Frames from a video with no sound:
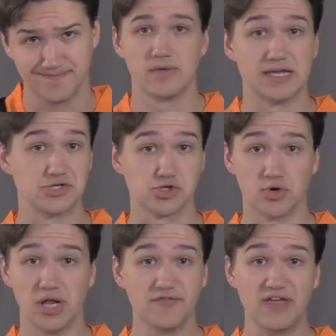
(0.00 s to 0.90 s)
And sure
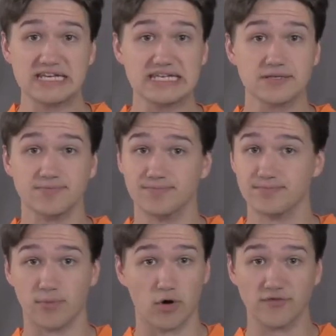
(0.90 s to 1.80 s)
enough, they did.
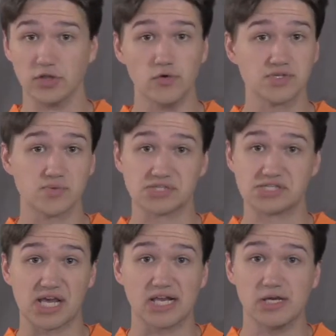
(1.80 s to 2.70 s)
Marvin Lewis was a
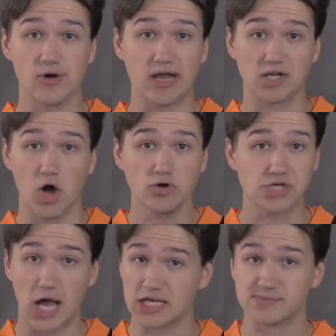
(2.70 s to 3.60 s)
second-year head coach,
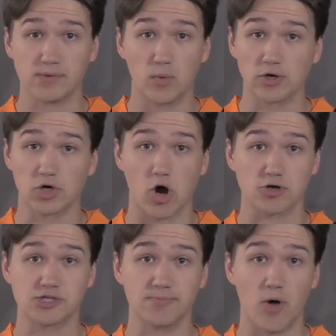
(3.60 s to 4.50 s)
Heisman winner
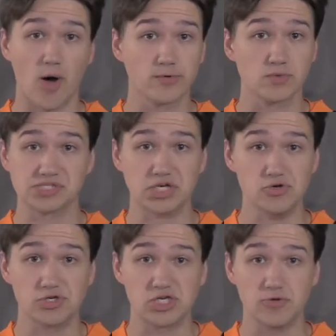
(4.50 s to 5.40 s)
Carson Palmer was the
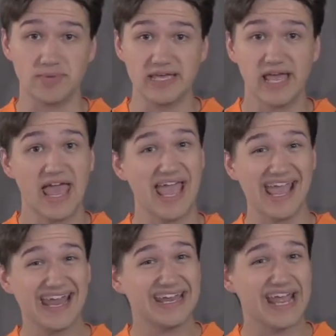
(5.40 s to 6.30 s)
new QB,
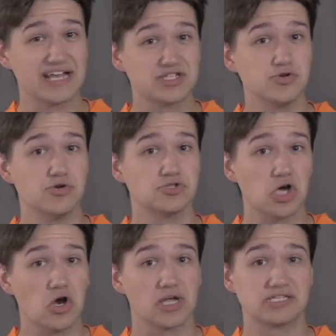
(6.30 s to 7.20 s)
and he had 2 new
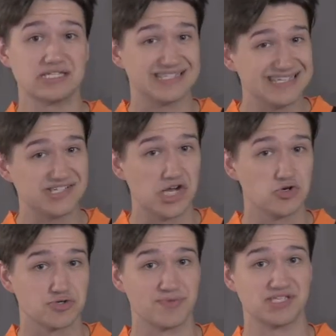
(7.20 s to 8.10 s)
targets in TJ
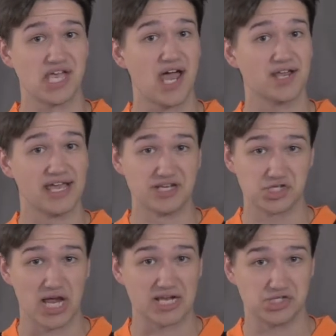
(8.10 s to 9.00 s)
Houshmandzadeh and
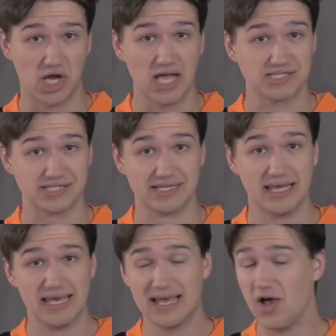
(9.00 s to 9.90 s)
Chad
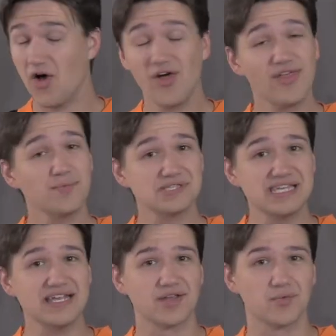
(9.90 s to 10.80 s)
Johnson. All that was
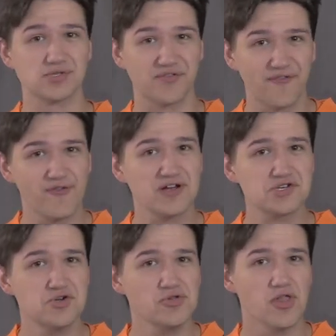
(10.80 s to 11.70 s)
needed was a
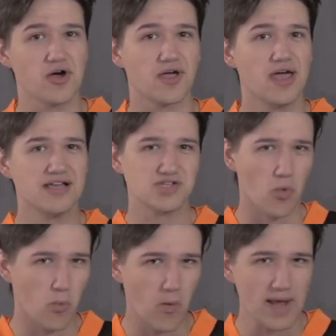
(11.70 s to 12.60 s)
fresh new look to
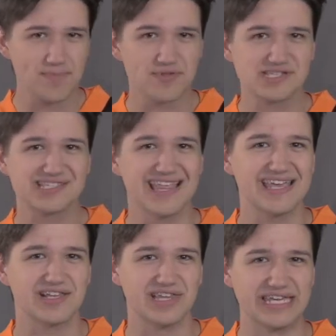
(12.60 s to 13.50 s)
wipe the
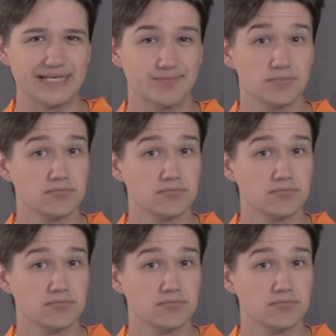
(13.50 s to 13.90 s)
slate clean.